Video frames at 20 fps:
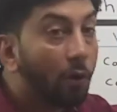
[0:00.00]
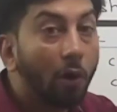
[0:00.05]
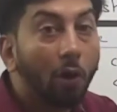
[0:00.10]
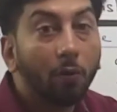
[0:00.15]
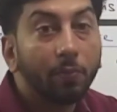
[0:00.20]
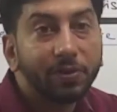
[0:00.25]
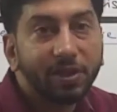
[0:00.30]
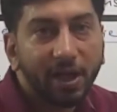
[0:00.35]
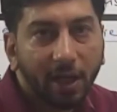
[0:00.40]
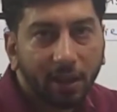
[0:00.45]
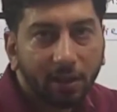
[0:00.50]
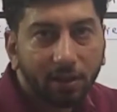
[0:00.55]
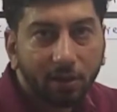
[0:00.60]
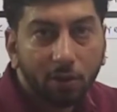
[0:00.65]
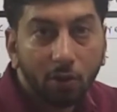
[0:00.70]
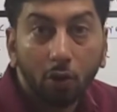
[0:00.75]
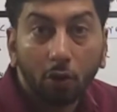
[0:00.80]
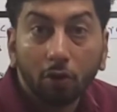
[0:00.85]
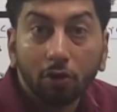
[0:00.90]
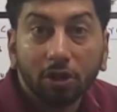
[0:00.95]
object,
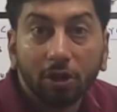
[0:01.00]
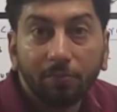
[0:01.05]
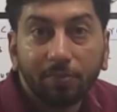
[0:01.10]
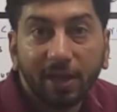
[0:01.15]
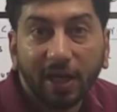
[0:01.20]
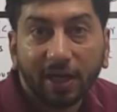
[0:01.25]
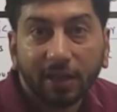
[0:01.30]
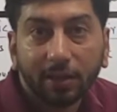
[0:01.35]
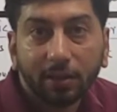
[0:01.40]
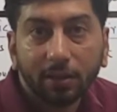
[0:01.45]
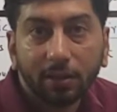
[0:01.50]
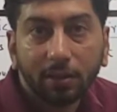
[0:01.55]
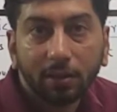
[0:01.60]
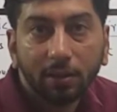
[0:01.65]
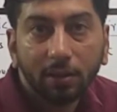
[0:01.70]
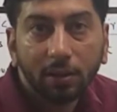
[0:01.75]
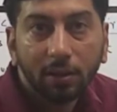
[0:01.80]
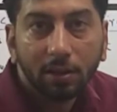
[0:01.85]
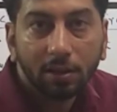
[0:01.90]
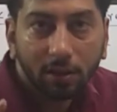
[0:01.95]
no subject.
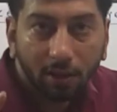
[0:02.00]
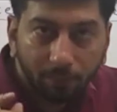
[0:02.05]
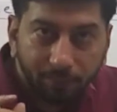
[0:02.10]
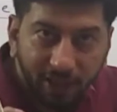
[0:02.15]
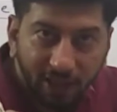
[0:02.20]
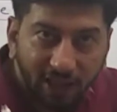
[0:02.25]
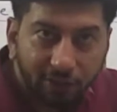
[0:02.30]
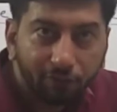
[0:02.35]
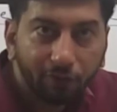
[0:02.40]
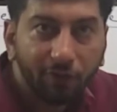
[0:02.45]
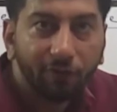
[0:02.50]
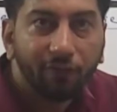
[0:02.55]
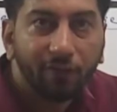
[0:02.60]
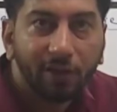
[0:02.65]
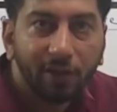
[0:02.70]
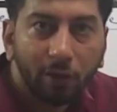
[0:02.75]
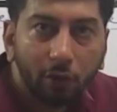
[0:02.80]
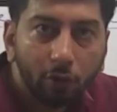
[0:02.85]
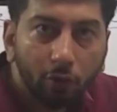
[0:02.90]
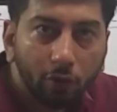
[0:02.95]
Subject we
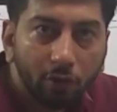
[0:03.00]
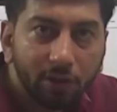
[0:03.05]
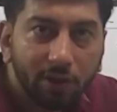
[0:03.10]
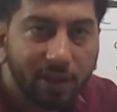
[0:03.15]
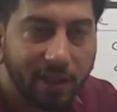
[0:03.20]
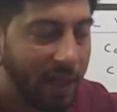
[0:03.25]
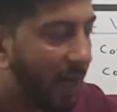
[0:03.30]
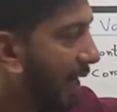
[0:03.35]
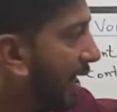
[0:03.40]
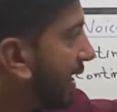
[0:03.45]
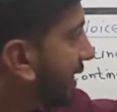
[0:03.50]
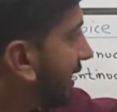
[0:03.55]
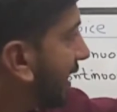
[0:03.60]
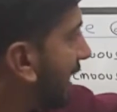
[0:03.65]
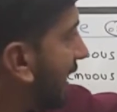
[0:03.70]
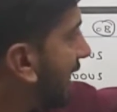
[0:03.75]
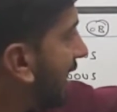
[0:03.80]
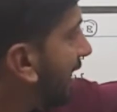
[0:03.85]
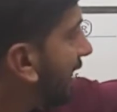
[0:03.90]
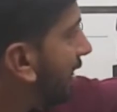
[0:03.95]
will use at
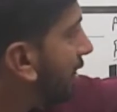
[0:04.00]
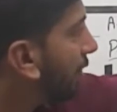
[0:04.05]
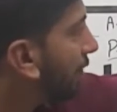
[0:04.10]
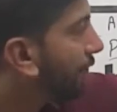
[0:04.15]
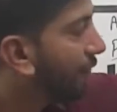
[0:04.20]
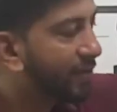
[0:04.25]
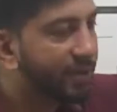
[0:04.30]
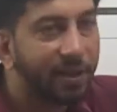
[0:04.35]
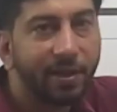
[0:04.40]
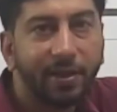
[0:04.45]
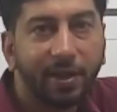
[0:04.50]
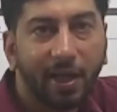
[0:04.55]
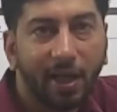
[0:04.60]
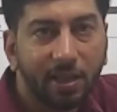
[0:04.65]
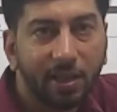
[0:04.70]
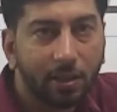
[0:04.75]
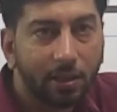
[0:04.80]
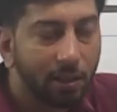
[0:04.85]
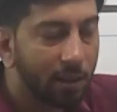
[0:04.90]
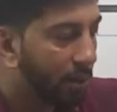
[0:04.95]
the end of a
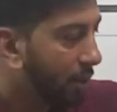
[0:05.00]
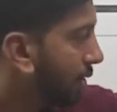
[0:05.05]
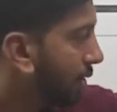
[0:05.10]
sentence.